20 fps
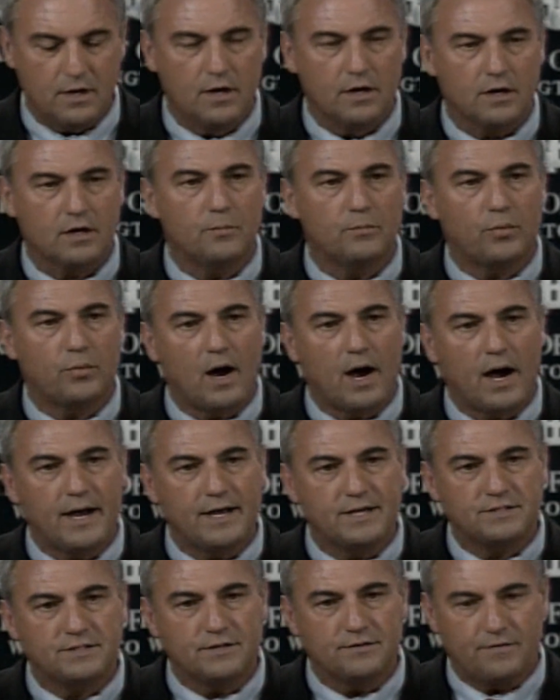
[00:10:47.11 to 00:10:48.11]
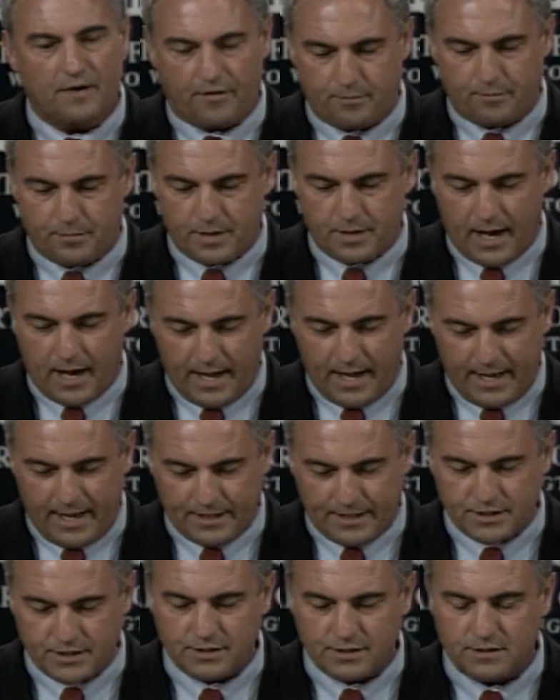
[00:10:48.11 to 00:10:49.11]
comprised of FBI
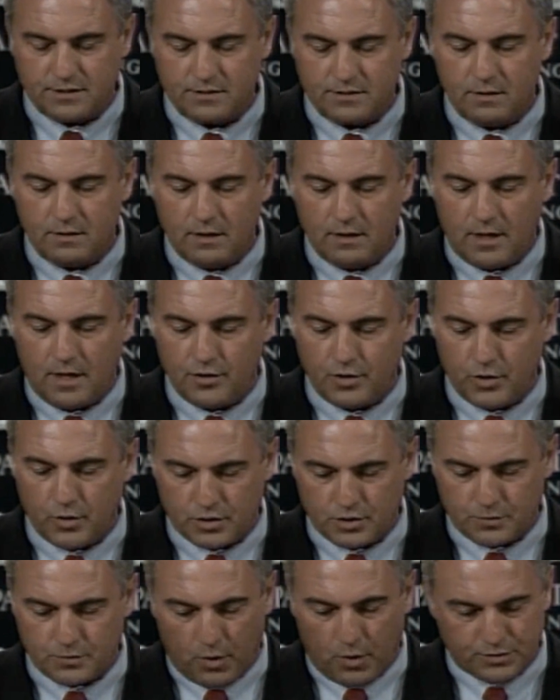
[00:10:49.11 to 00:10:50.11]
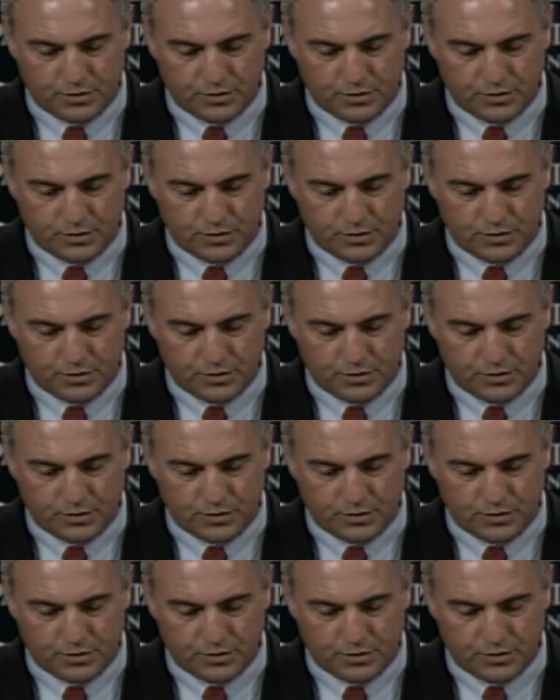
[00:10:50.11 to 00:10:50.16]
agents and U.S. Postal